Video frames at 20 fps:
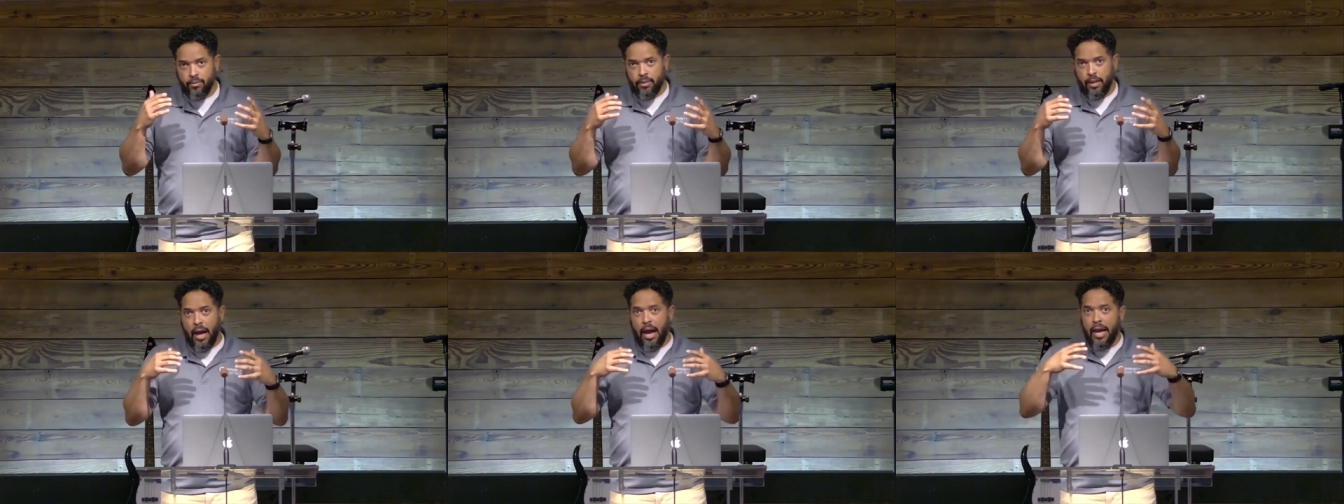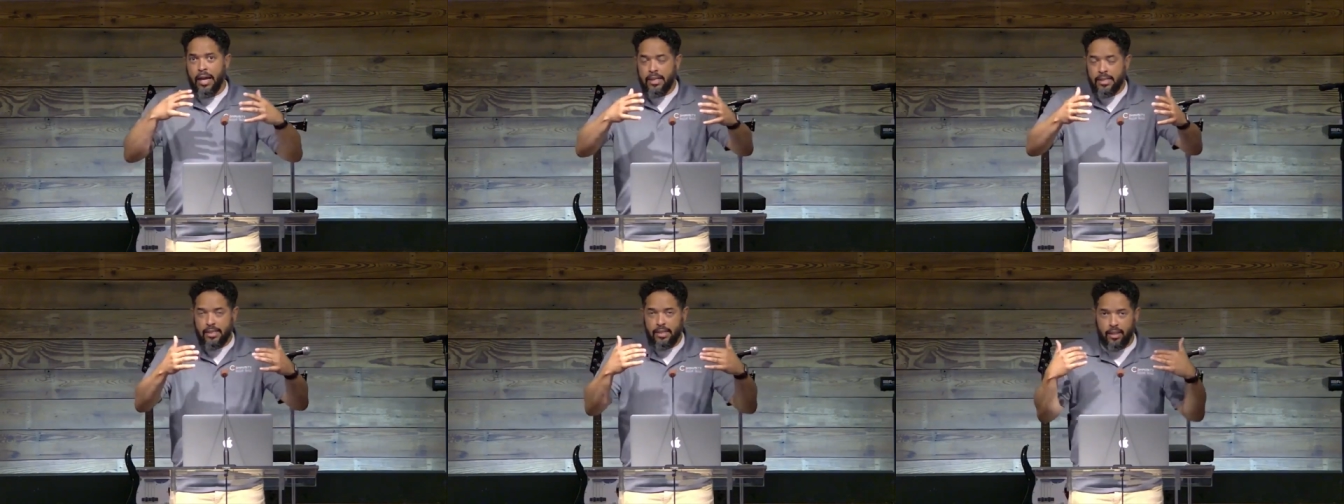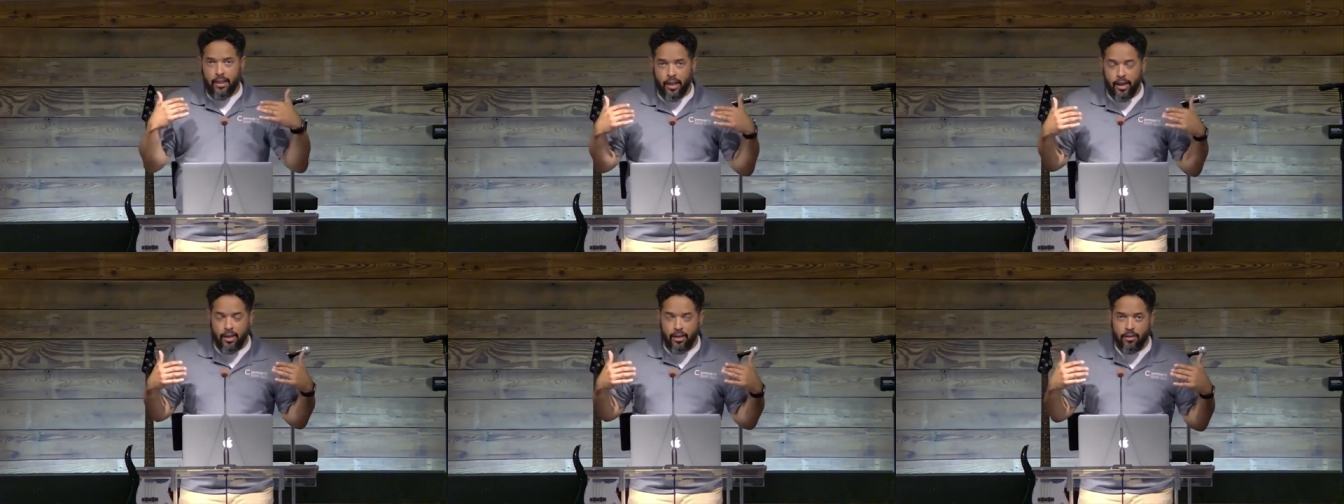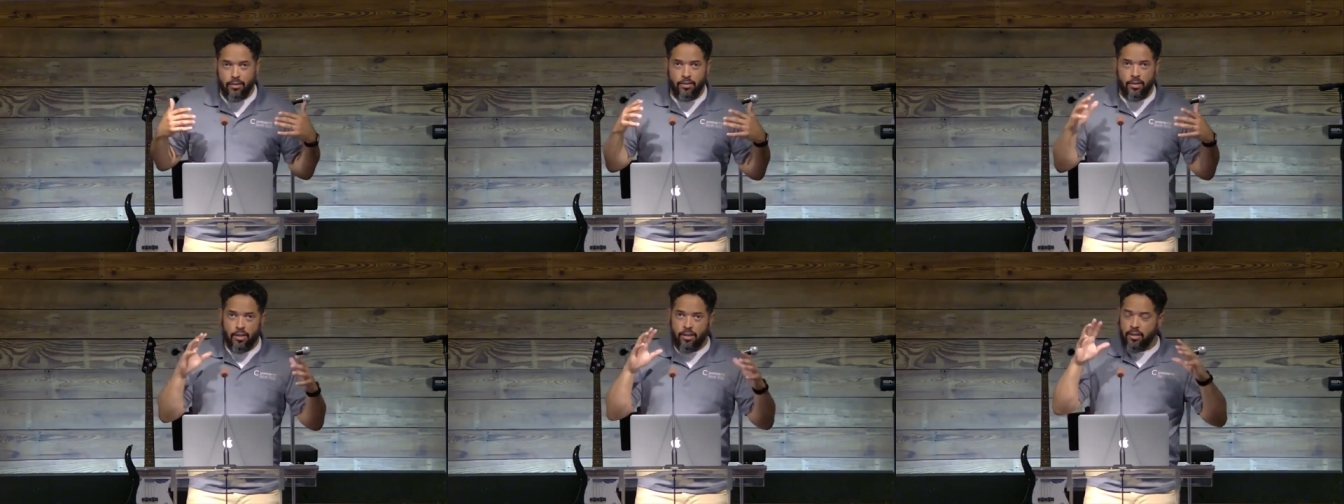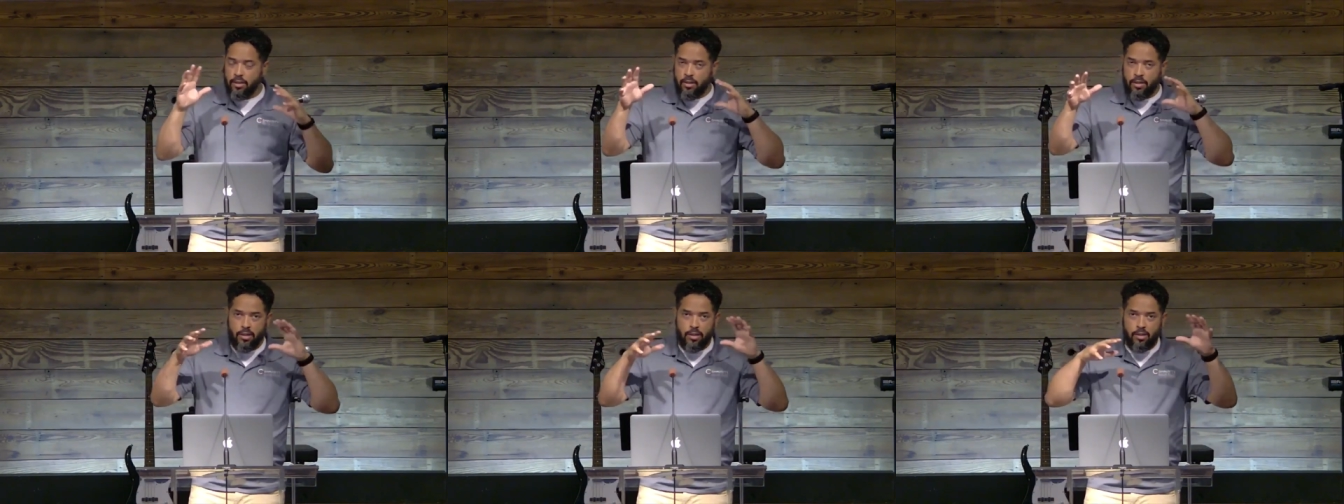isolate,
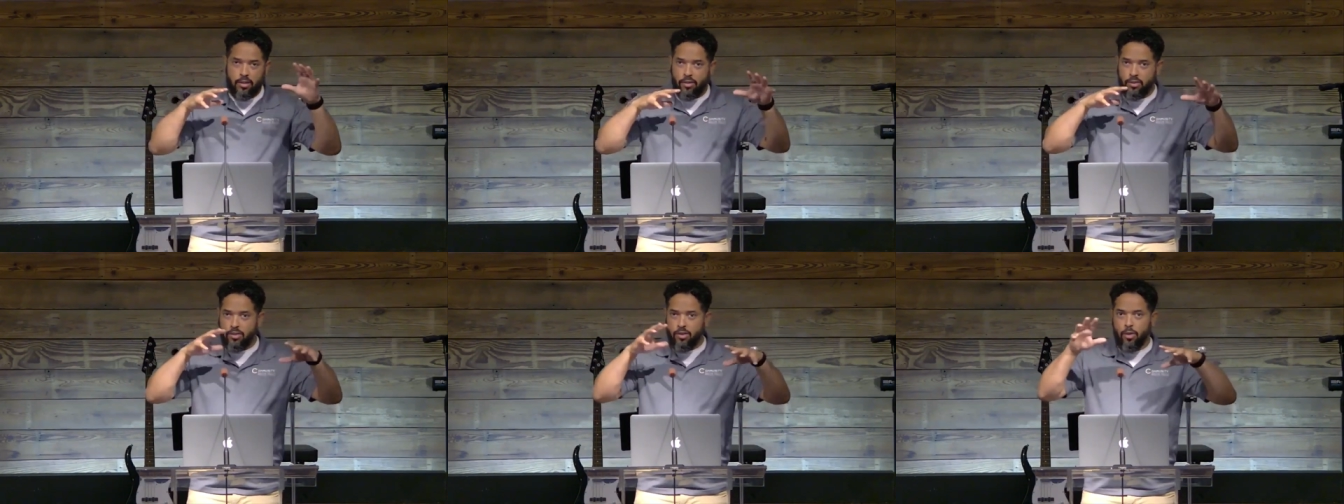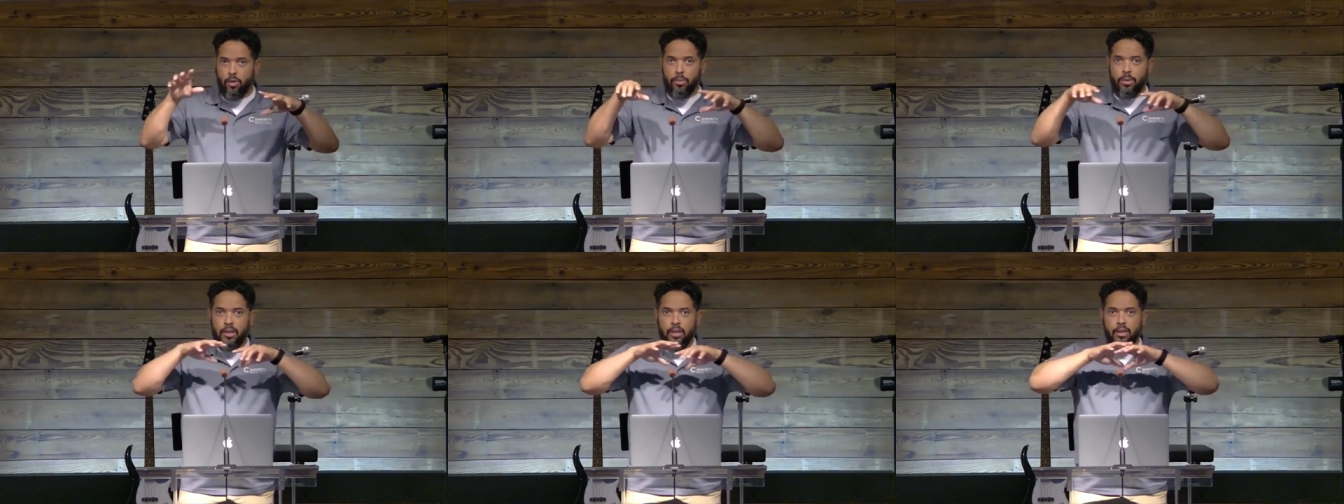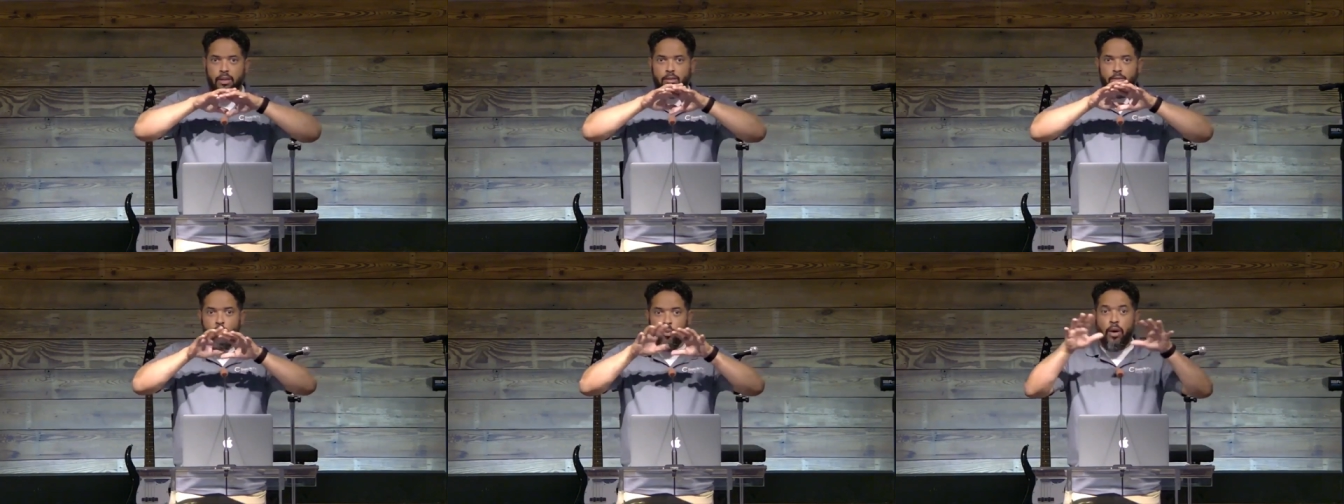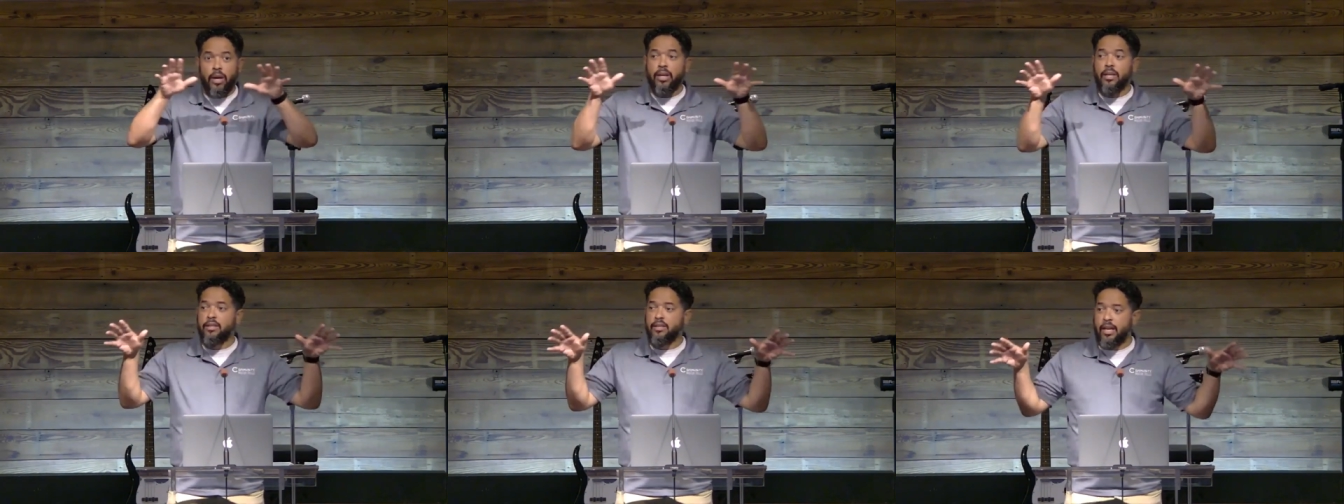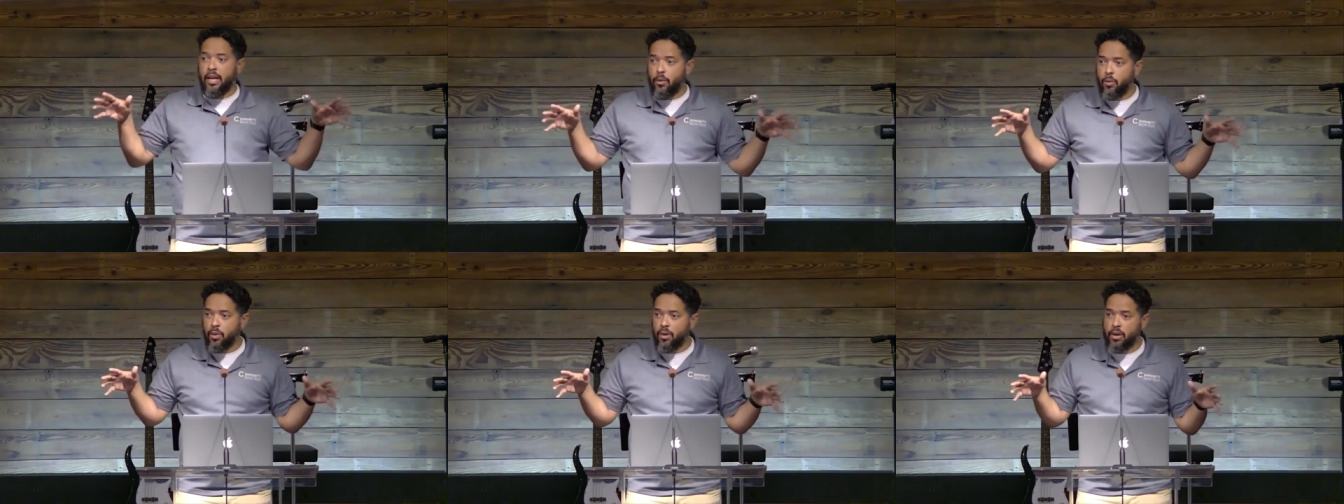just since there's so many ways
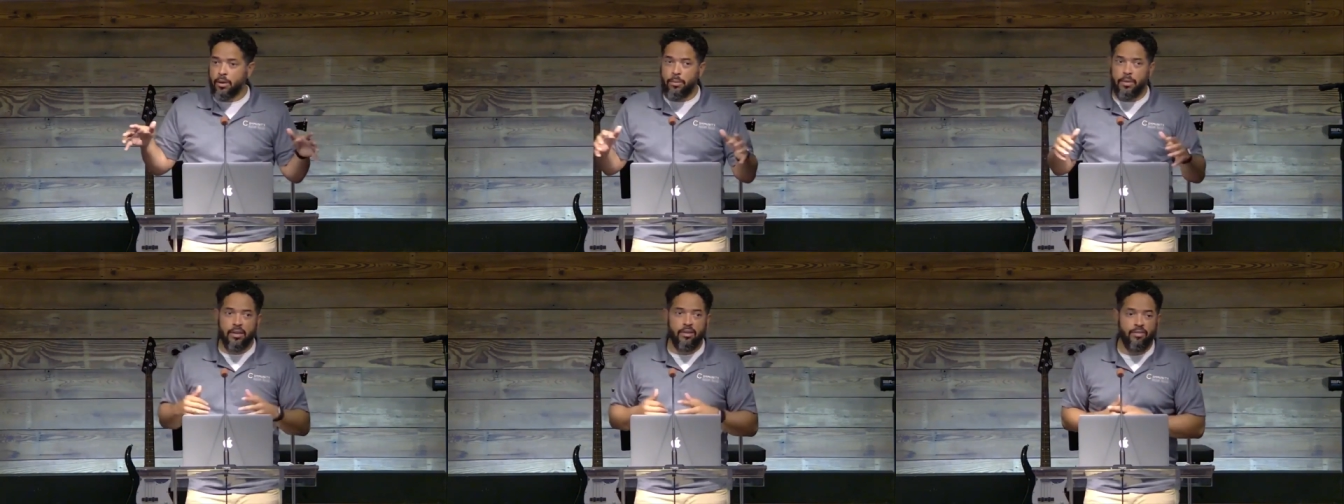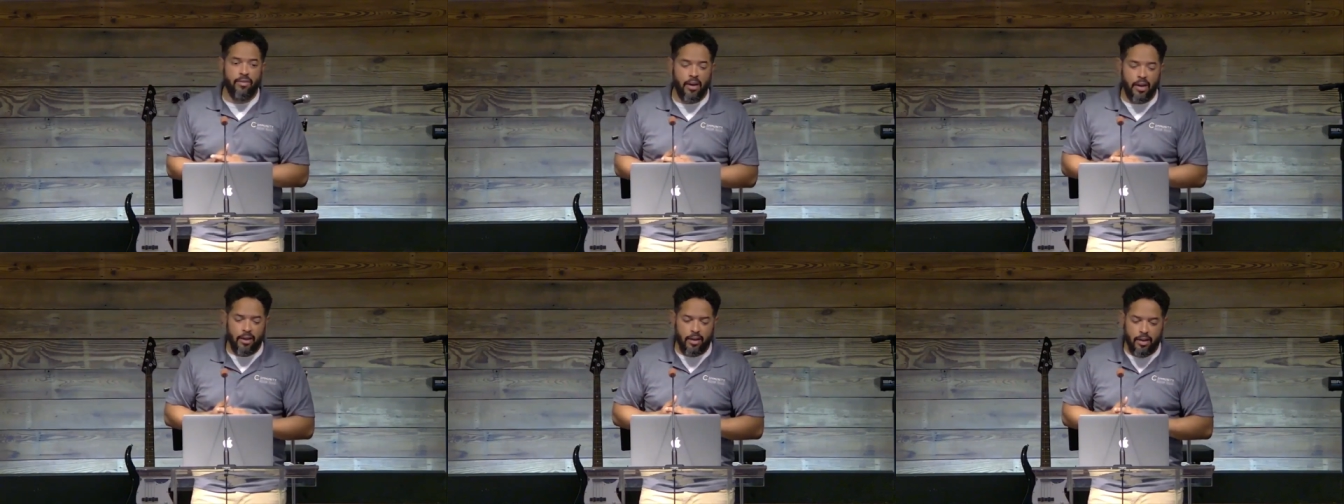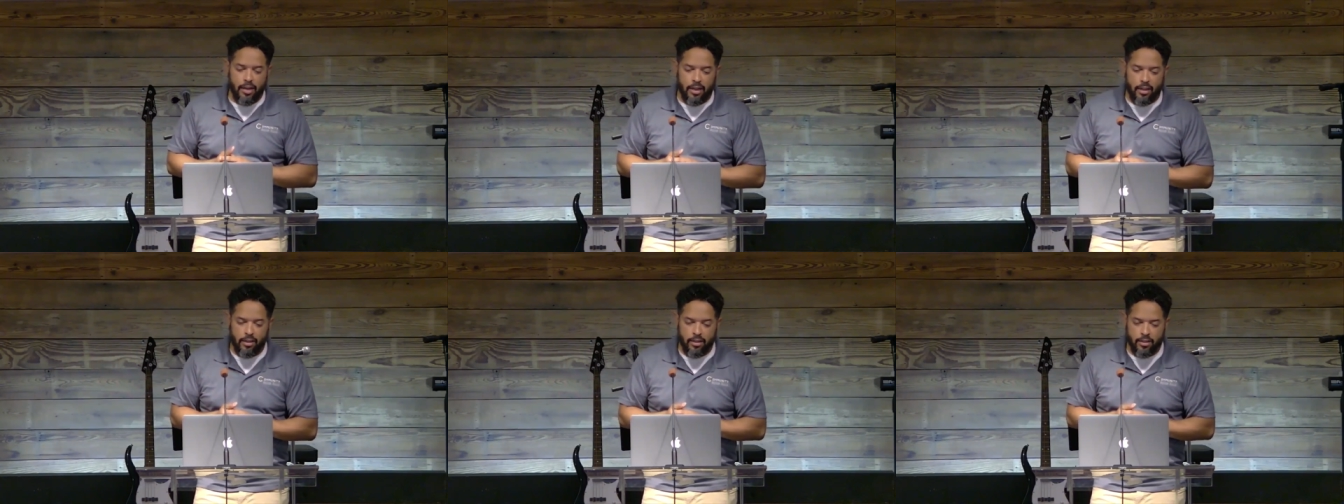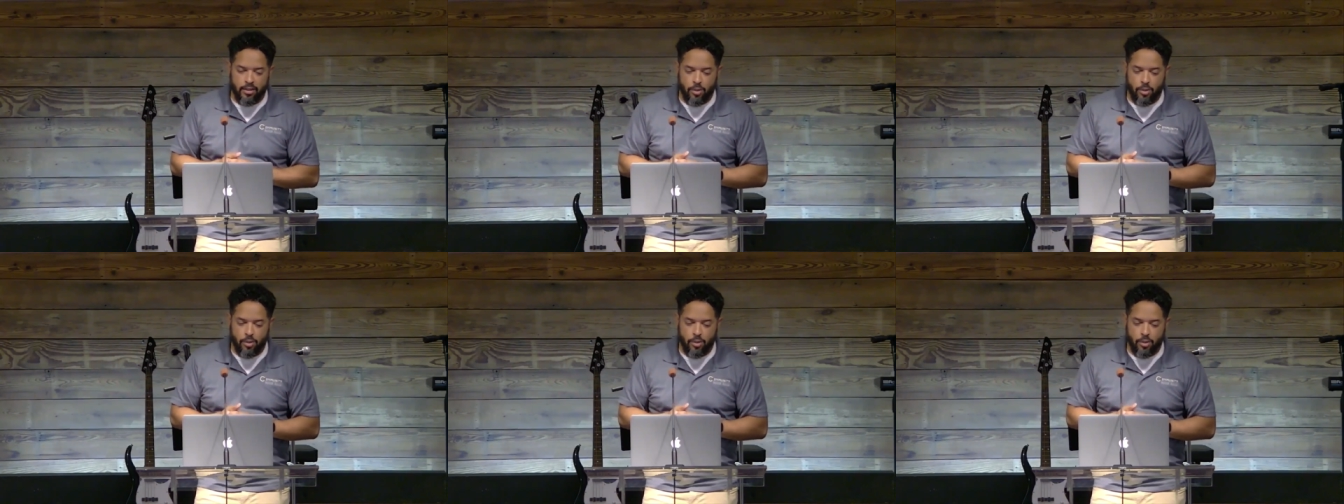that word can be defined in English,